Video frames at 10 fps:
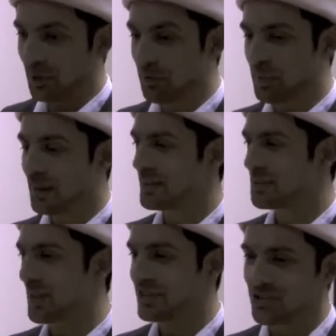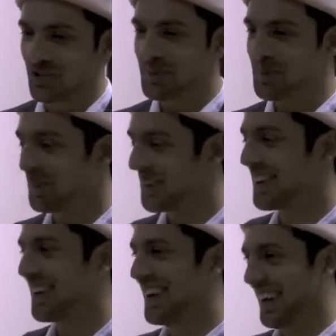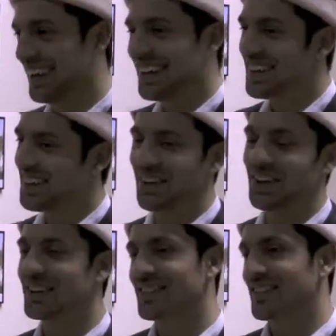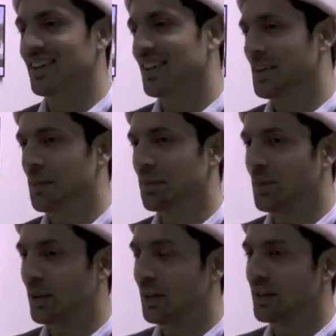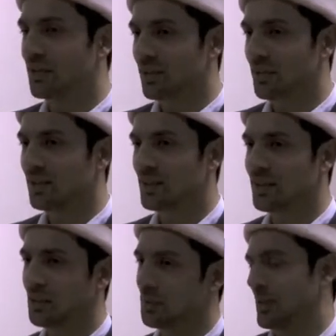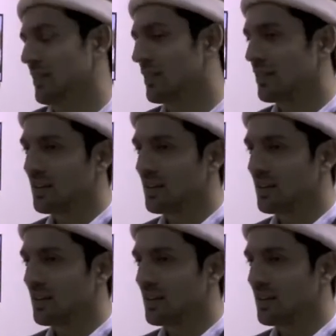Well, if he passes me, I'll just trip him. But no, it's... well, if he... I mean...